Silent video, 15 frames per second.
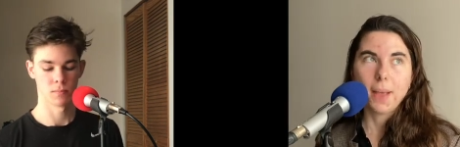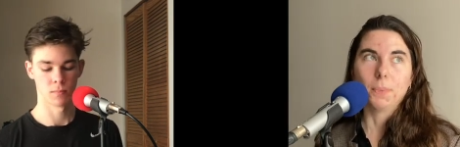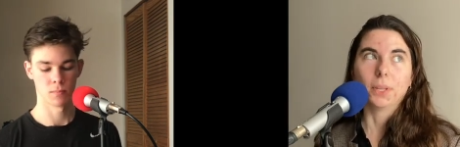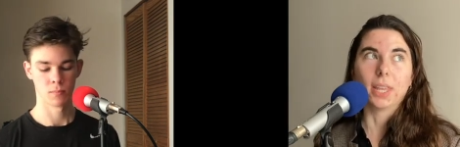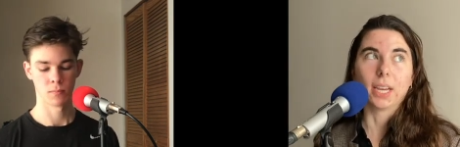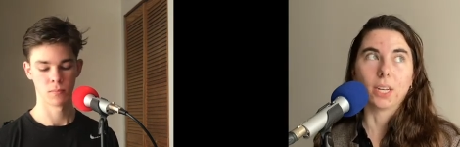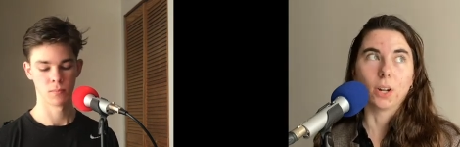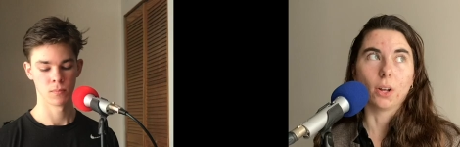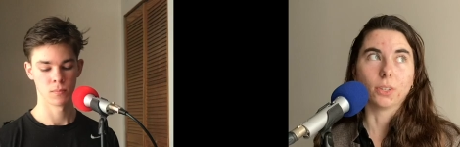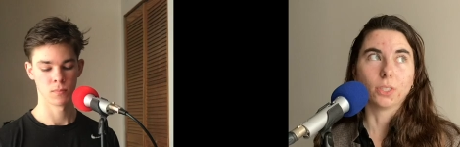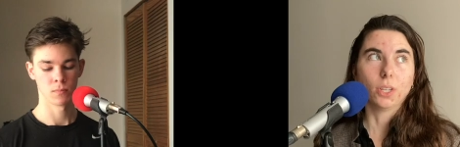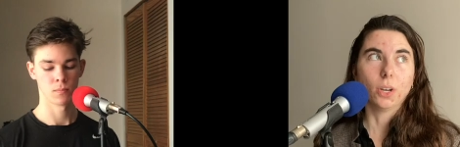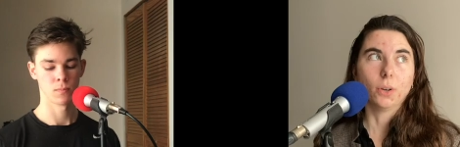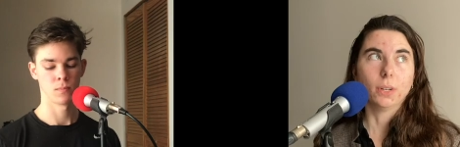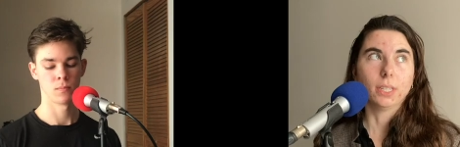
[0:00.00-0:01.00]
Speaker 1: But they can
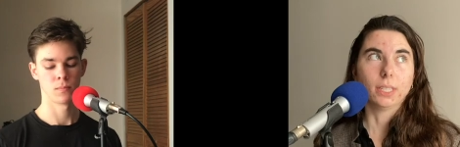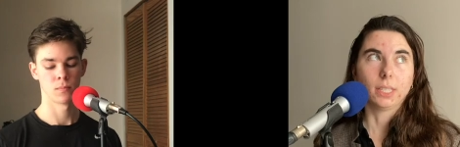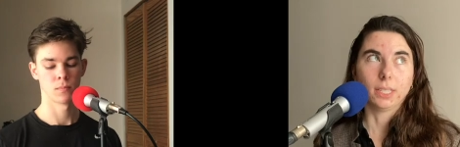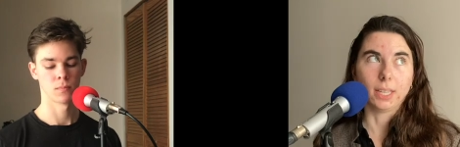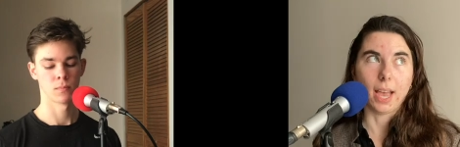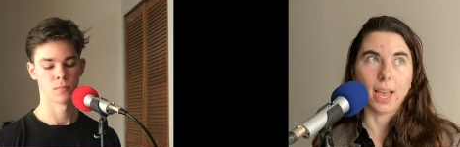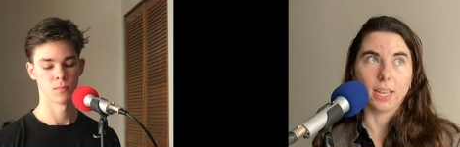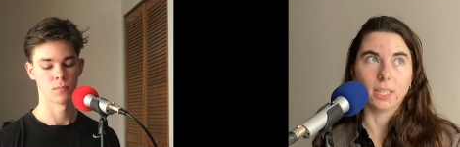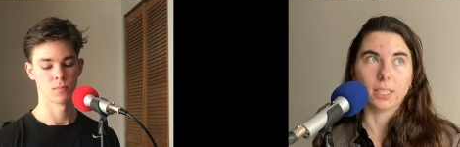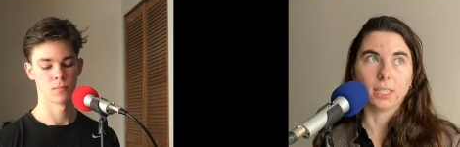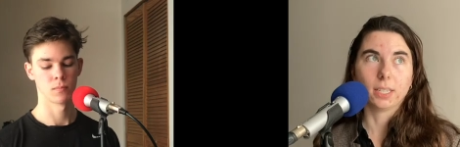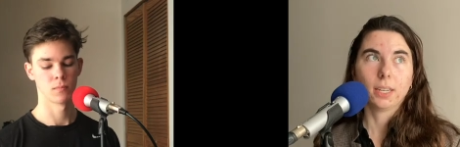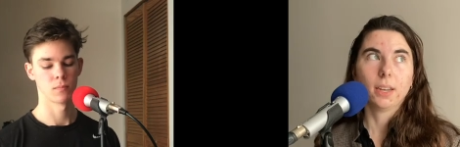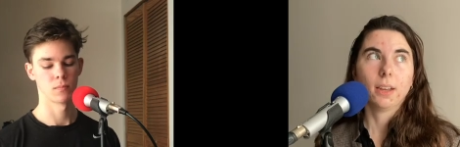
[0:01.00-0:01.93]
also send